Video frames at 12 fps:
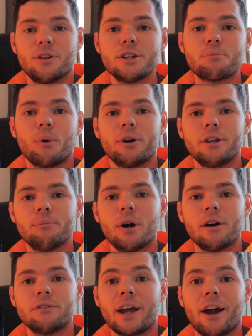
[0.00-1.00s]
at this point you
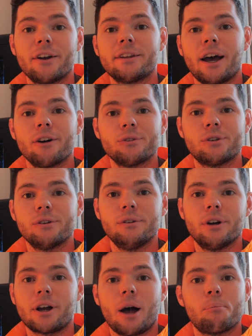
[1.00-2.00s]
might have narrowed it down
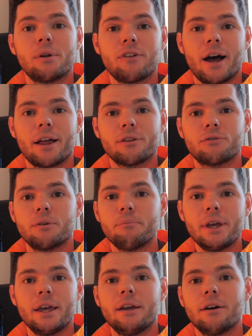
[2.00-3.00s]
to a couple of vans. For
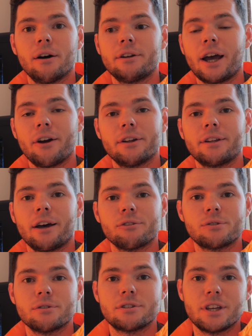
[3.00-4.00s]
me, I'd narrowed it
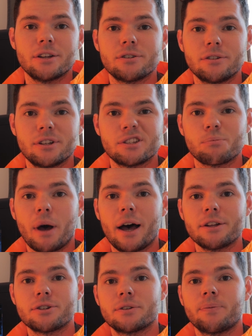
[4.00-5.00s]
down to a Citroen
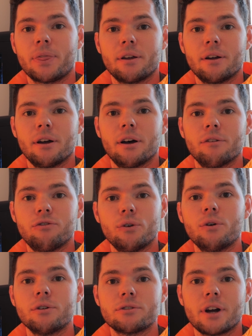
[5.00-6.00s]
Dispatch, a
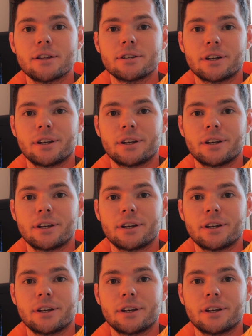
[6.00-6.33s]
Ford Transit